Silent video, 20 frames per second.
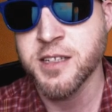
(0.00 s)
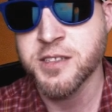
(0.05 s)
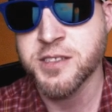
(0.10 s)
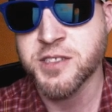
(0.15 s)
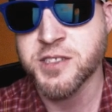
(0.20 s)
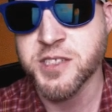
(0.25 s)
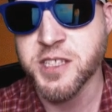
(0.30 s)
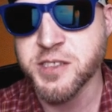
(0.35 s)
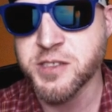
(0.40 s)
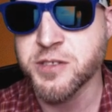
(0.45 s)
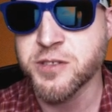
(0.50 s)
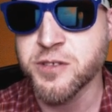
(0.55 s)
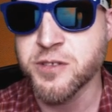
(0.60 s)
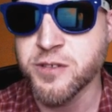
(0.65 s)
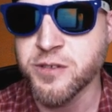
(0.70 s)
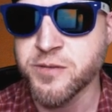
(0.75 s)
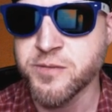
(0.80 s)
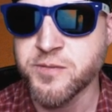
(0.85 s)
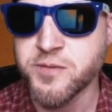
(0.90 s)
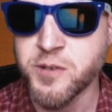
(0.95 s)
Stay
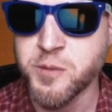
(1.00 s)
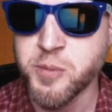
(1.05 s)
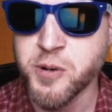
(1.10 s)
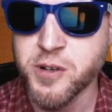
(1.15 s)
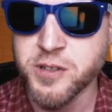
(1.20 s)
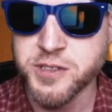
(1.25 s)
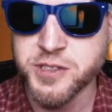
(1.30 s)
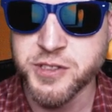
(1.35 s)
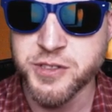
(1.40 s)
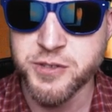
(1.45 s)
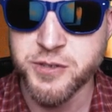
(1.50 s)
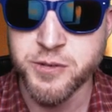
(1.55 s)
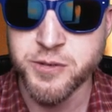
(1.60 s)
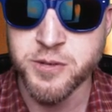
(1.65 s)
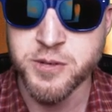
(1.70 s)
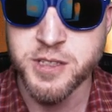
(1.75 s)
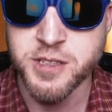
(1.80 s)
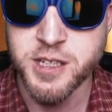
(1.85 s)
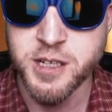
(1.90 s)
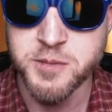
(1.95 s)
tuned for part 2
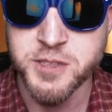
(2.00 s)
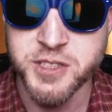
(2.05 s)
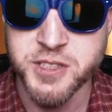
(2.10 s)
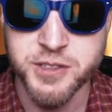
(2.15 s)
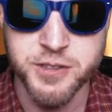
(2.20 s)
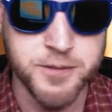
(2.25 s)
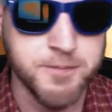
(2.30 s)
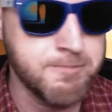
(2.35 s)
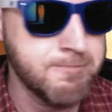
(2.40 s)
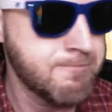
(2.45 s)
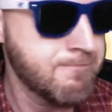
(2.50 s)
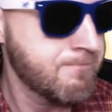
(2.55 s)
coming soon.